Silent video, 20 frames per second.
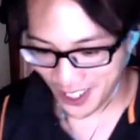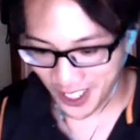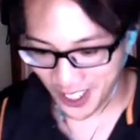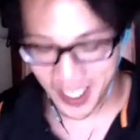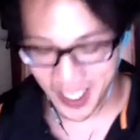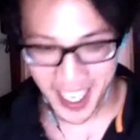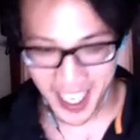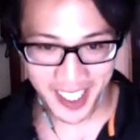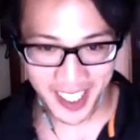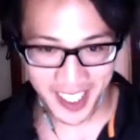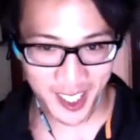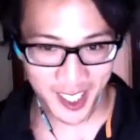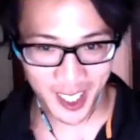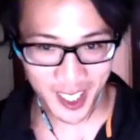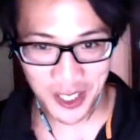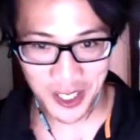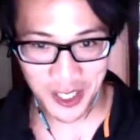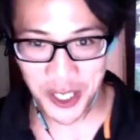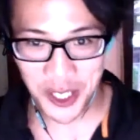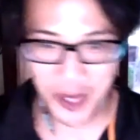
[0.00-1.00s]
get
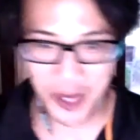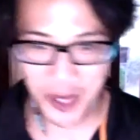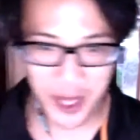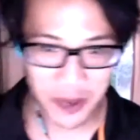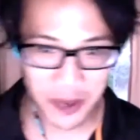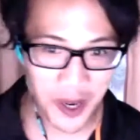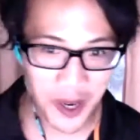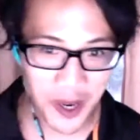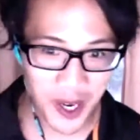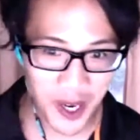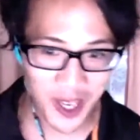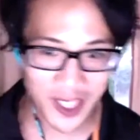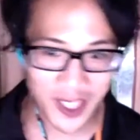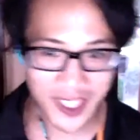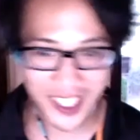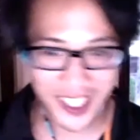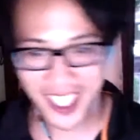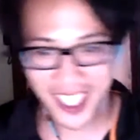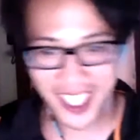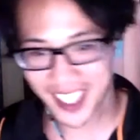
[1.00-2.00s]
disillusioned with the world. You could
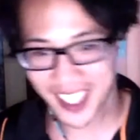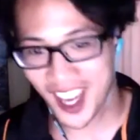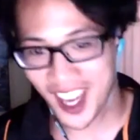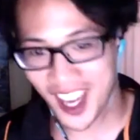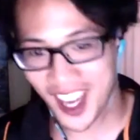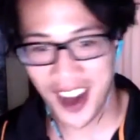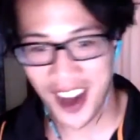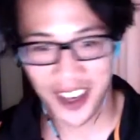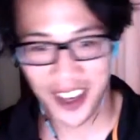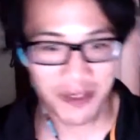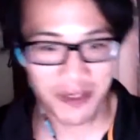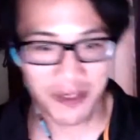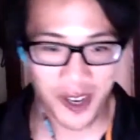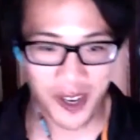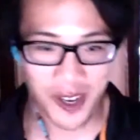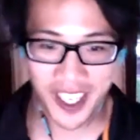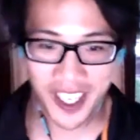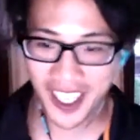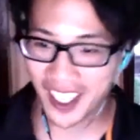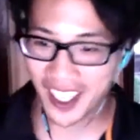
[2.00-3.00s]
get tired of
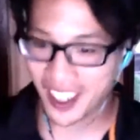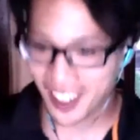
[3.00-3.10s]
working all the